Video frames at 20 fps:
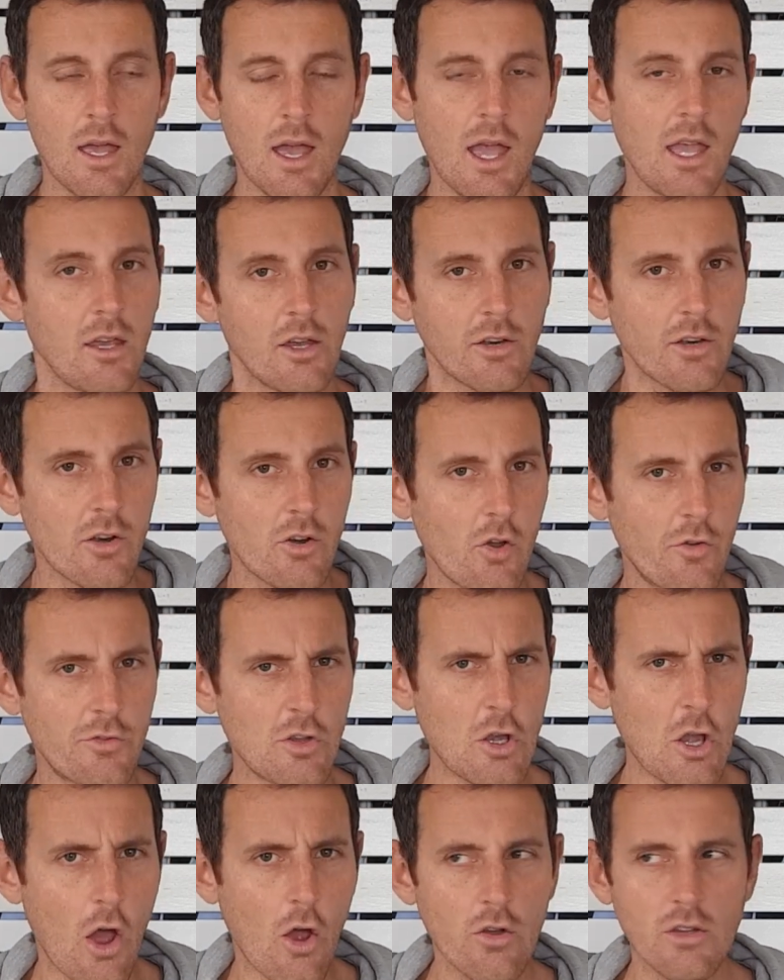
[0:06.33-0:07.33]
Hey, I don't know if you
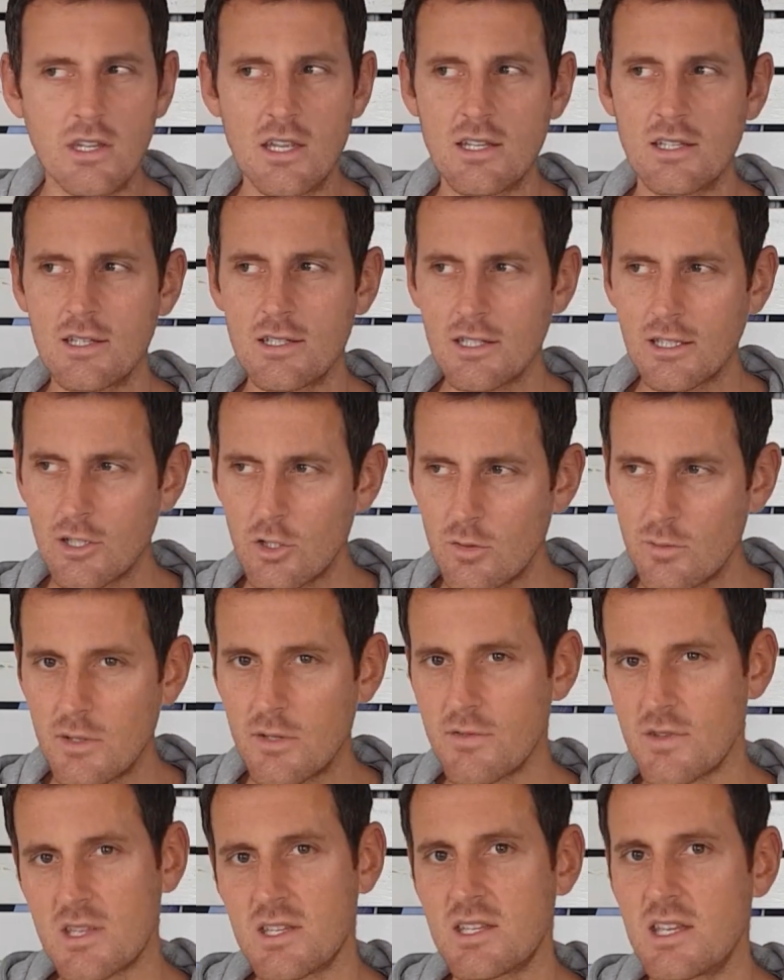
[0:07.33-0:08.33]
know this, it's a little bit of
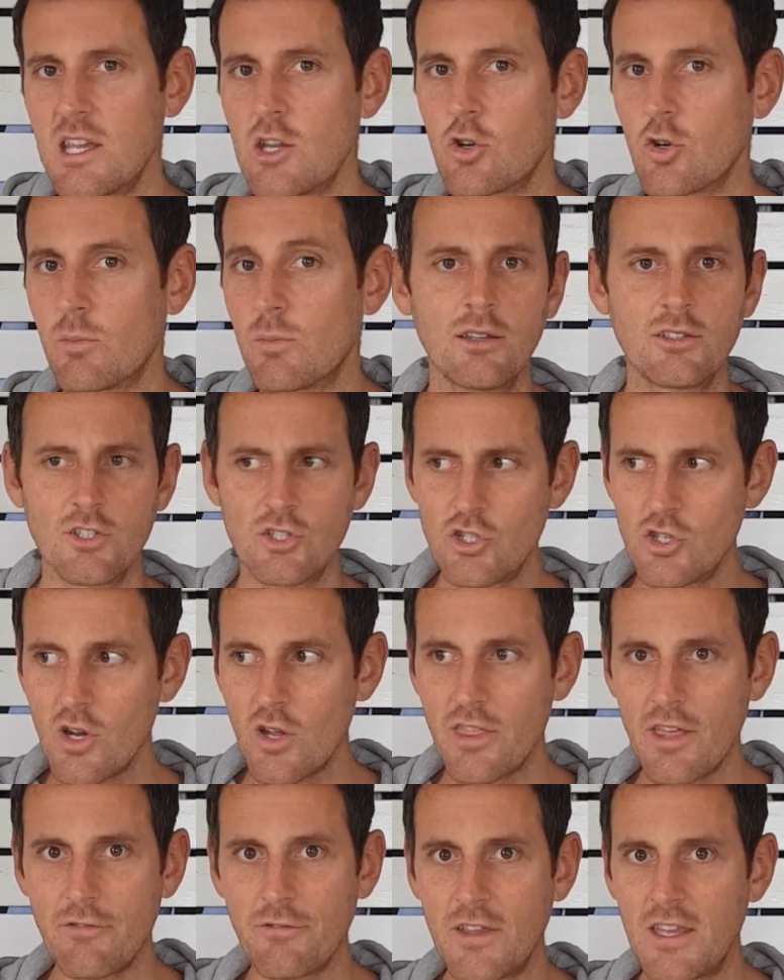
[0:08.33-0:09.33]
a secret, but did you know
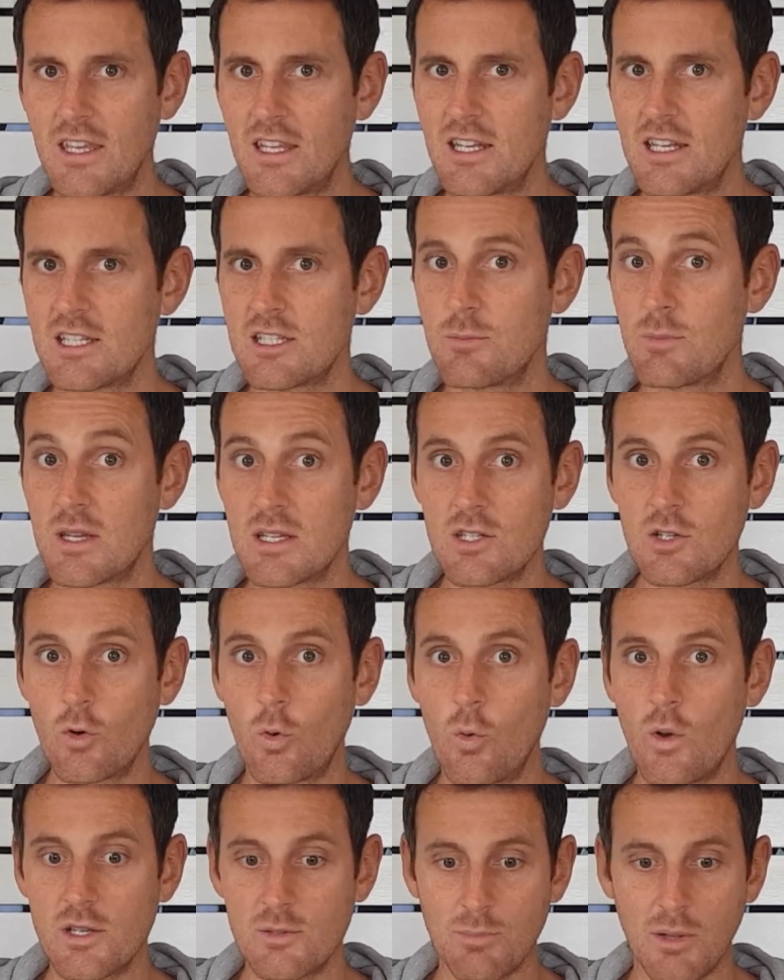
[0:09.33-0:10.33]
that veganism isn't
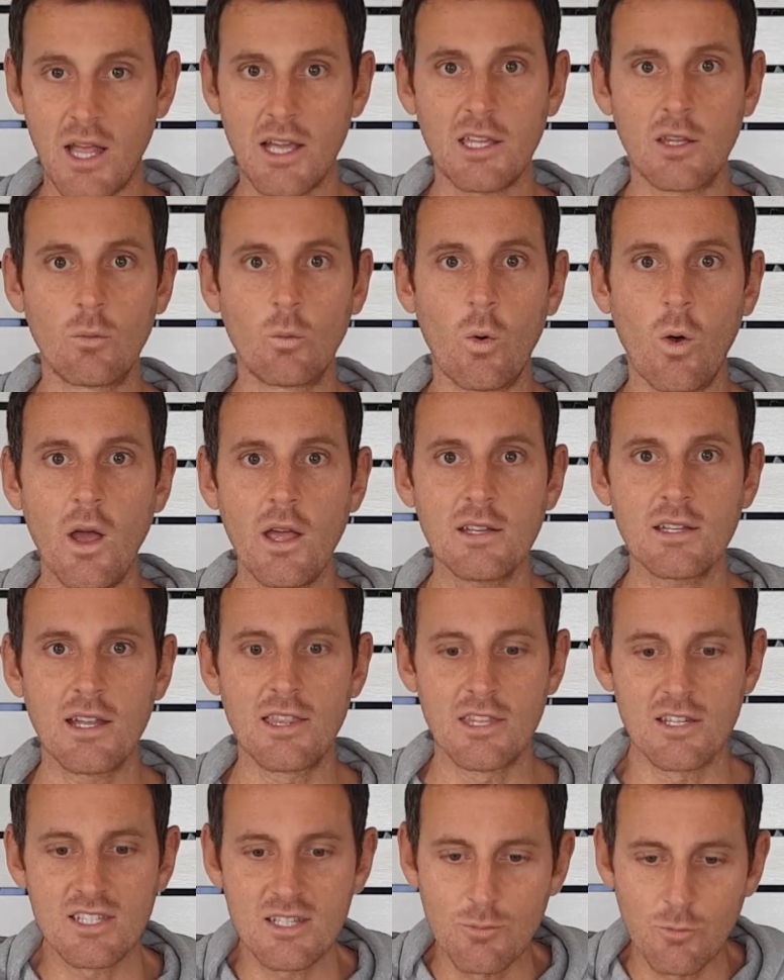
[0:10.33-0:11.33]
always black and white and
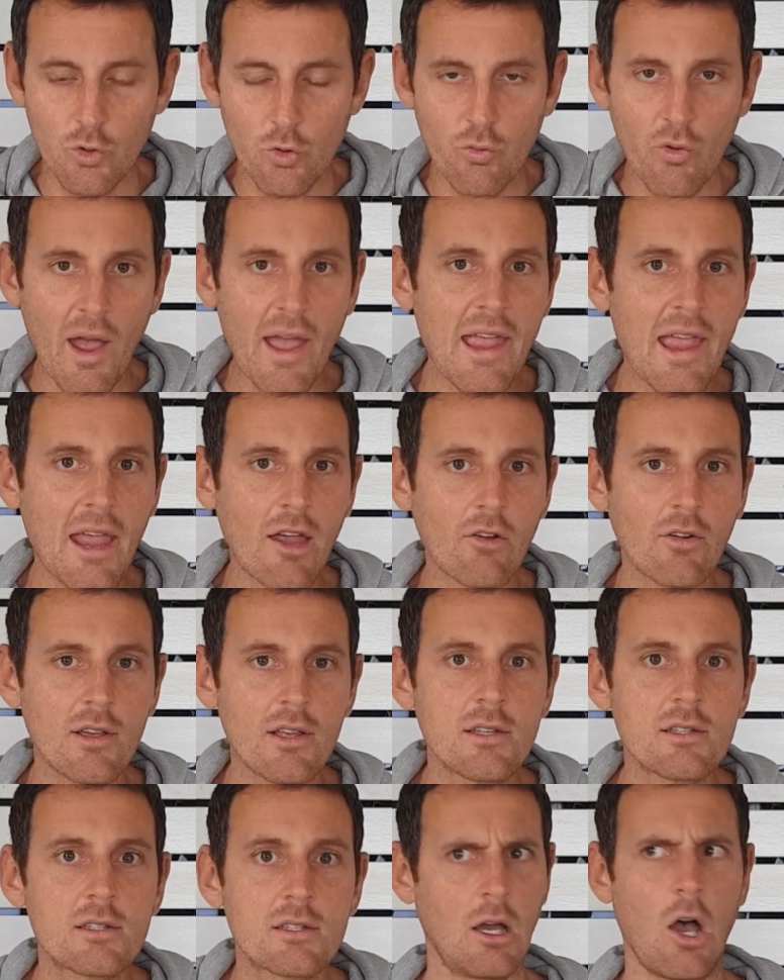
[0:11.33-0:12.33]
there's some grey
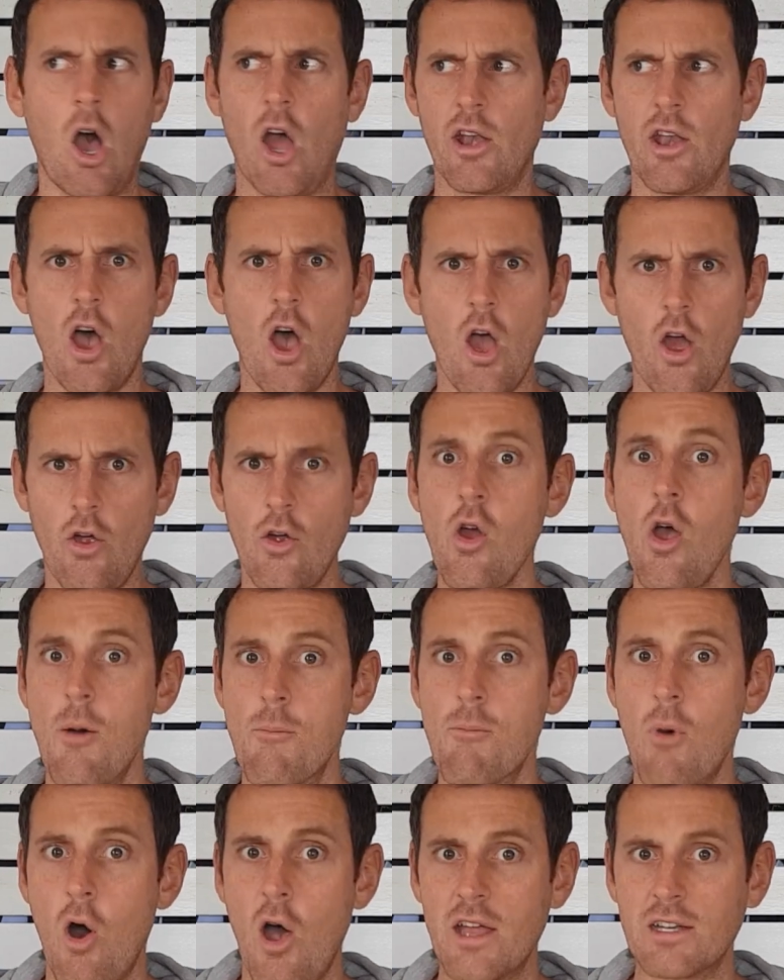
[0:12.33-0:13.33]
areas? I know,
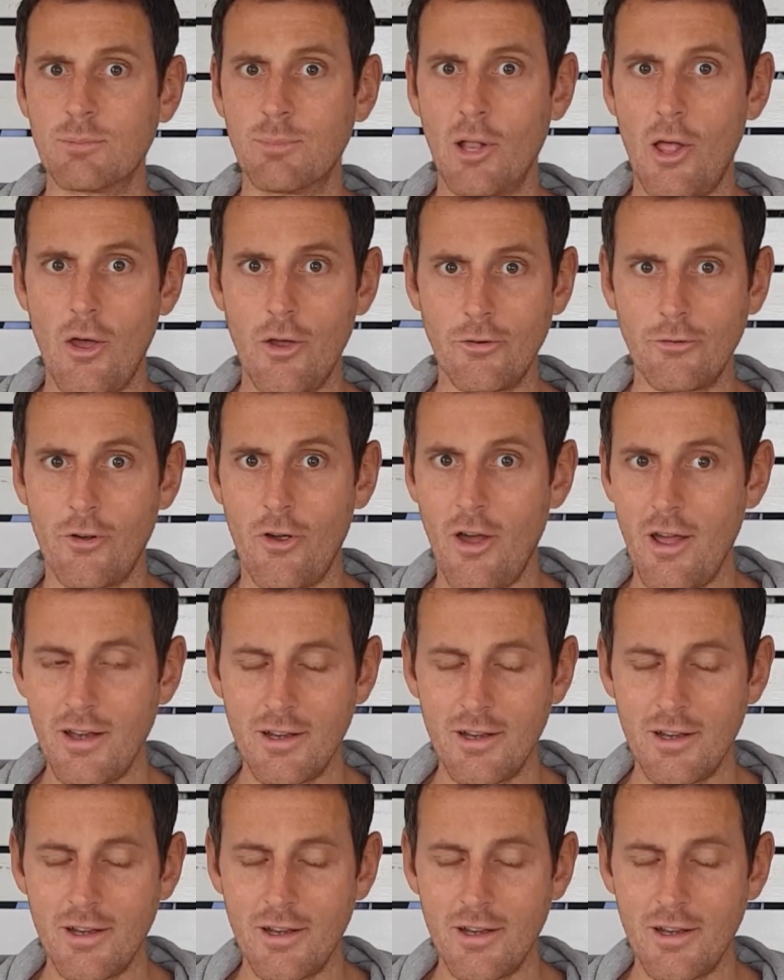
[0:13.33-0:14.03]
mind blown, right?